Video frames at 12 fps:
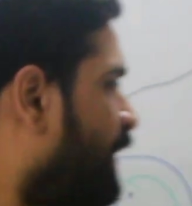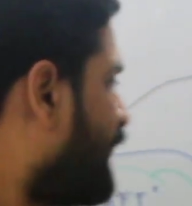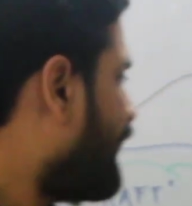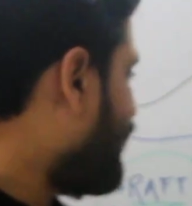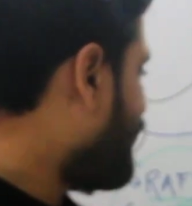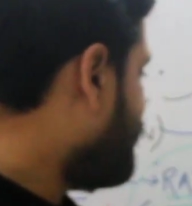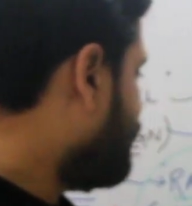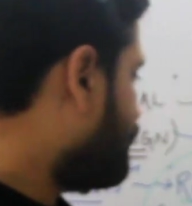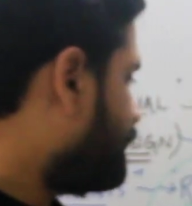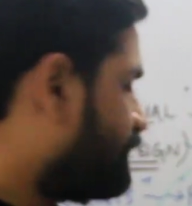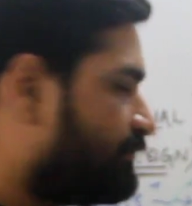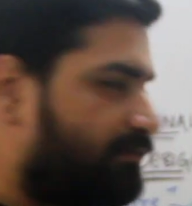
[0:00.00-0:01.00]

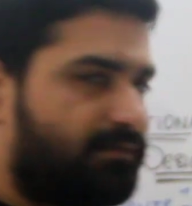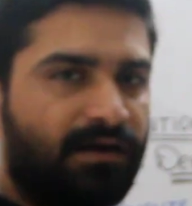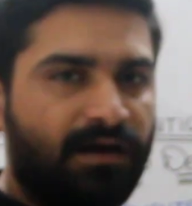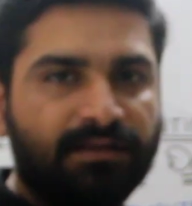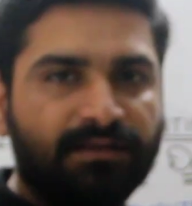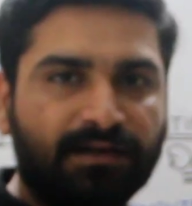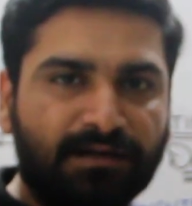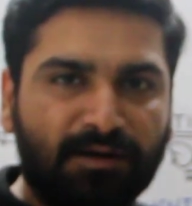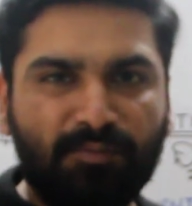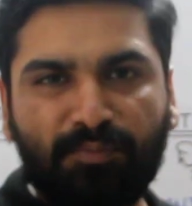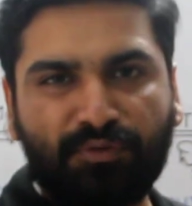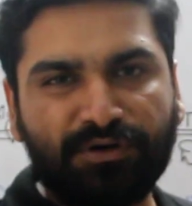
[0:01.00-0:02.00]
and other
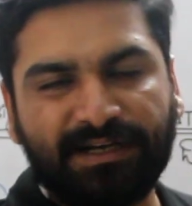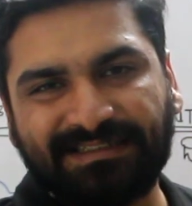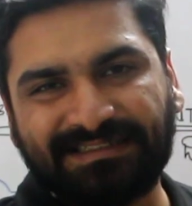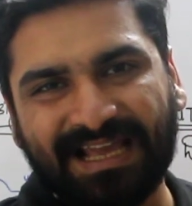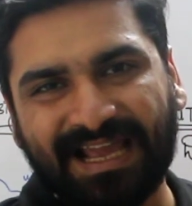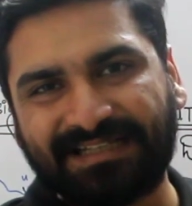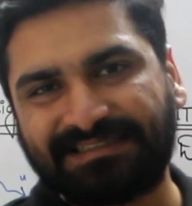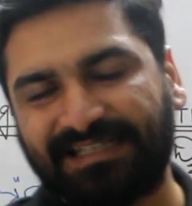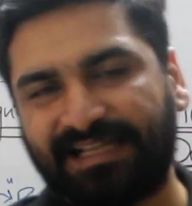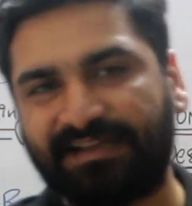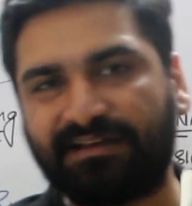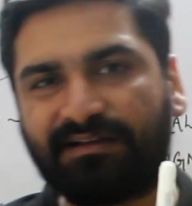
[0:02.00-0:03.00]
components acts
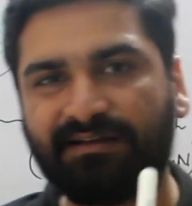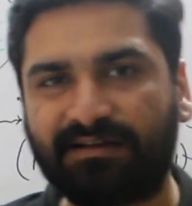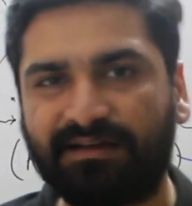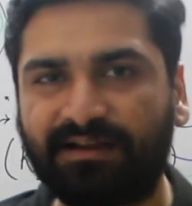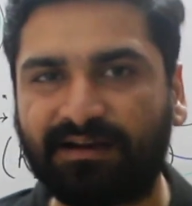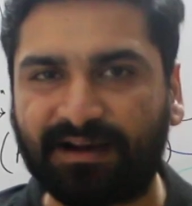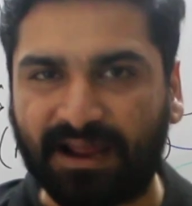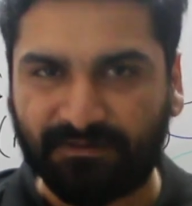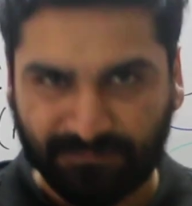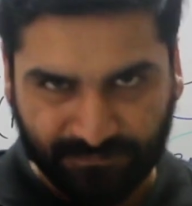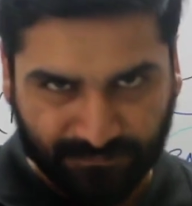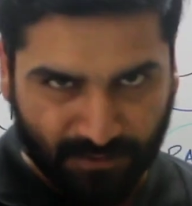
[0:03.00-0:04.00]
like a
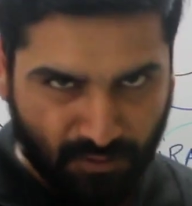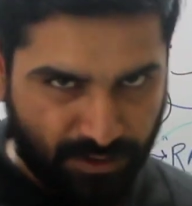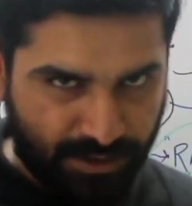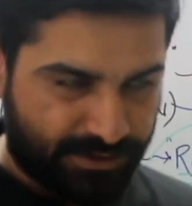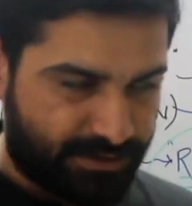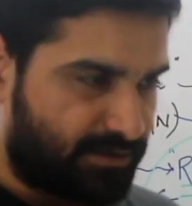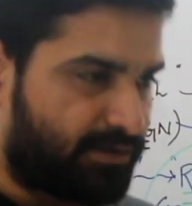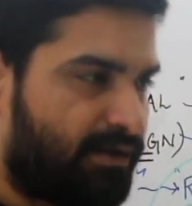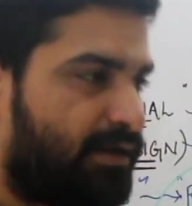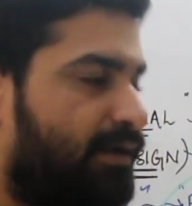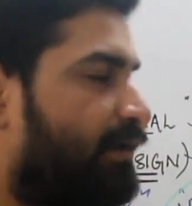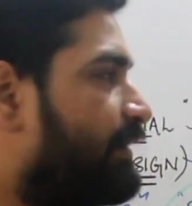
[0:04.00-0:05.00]
raft foundation,
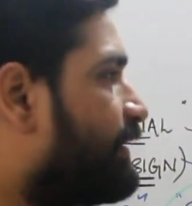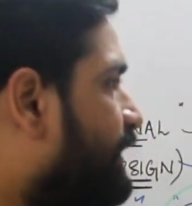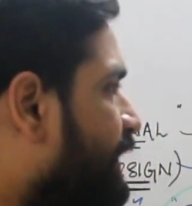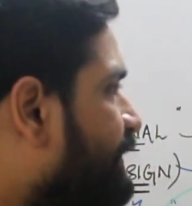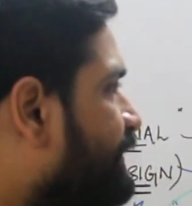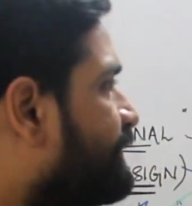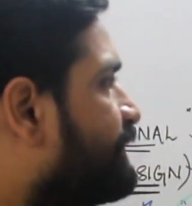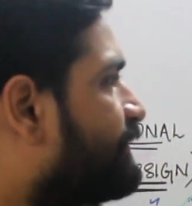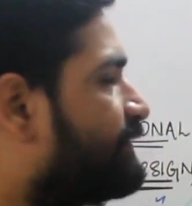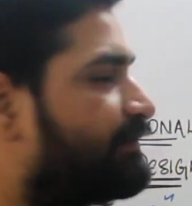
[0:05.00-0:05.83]
right?